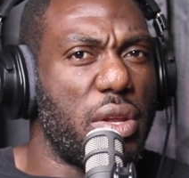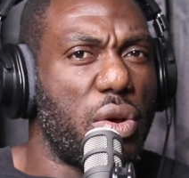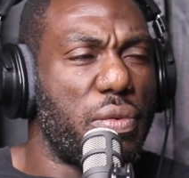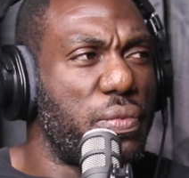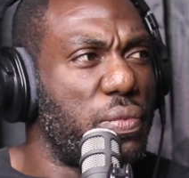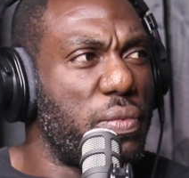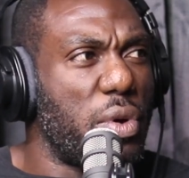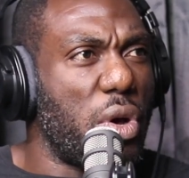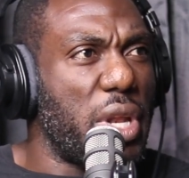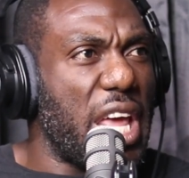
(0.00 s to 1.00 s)
off
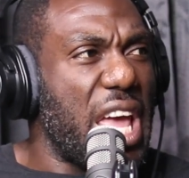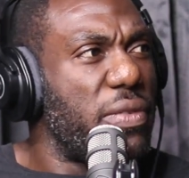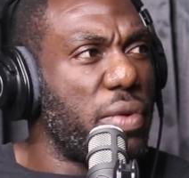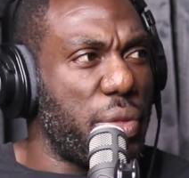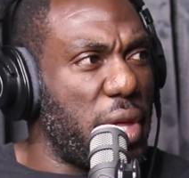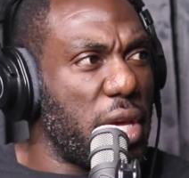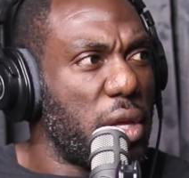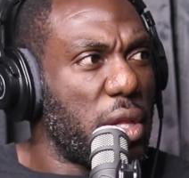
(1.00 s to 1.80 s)
on everything.